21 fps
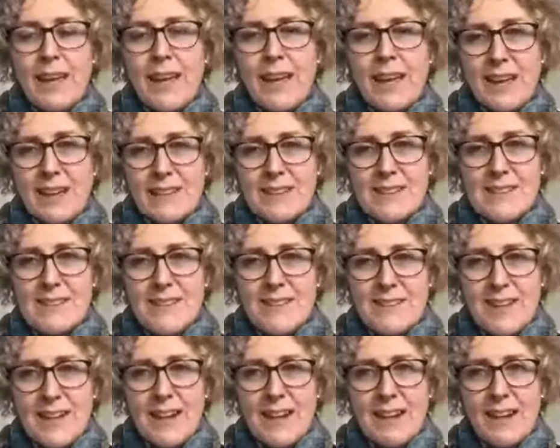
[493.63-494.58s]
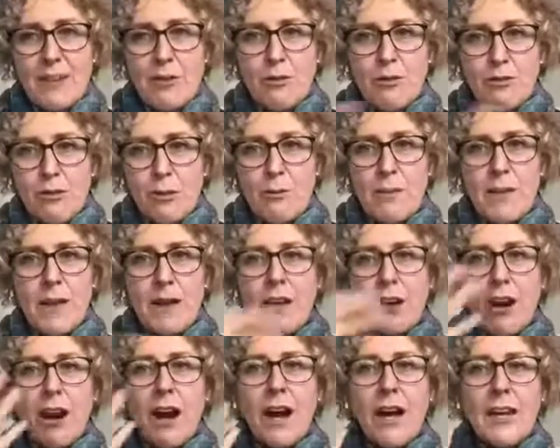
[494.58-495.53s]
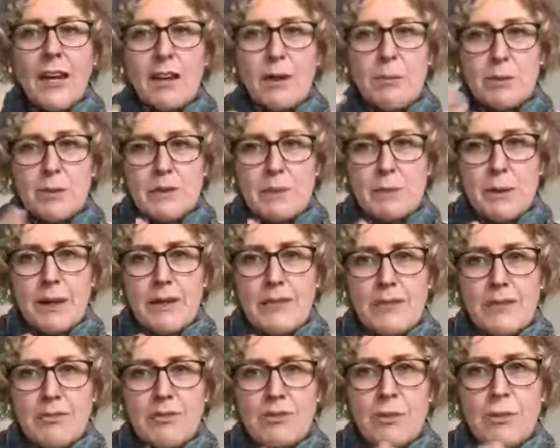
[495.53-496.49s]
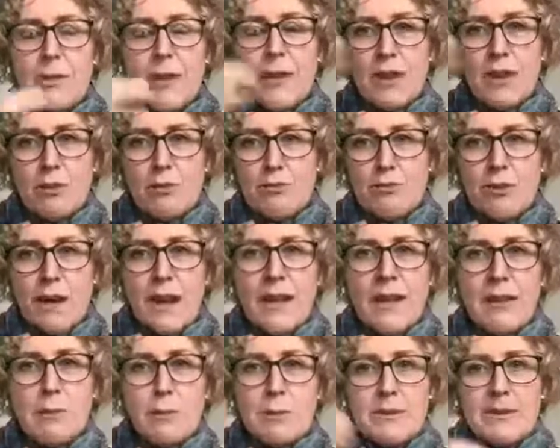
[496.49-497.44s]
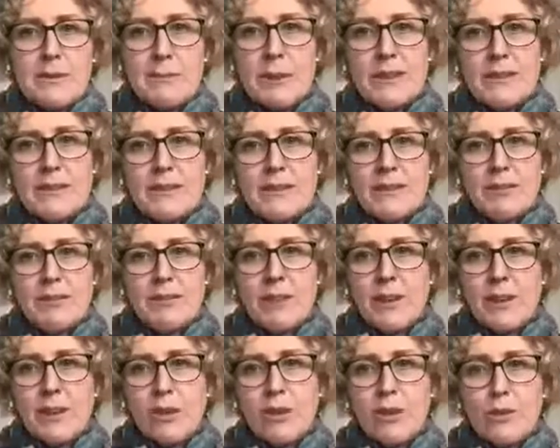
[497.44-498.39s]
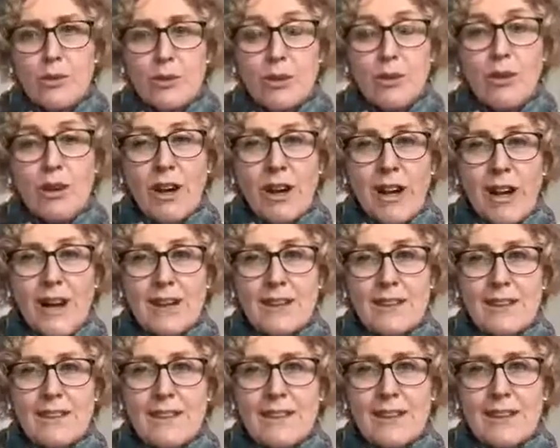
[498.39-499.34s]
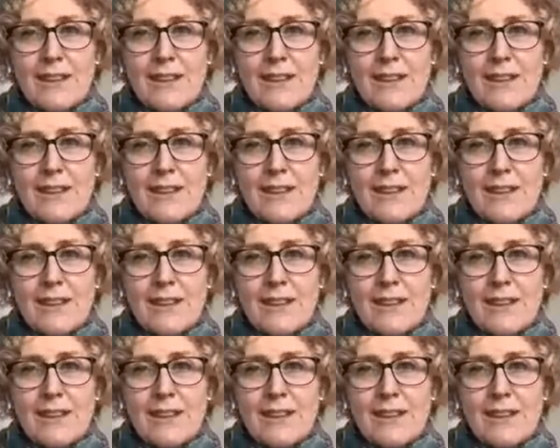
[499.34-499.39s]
and understanding it from that higher perspective, from that greater perspective, through your heart,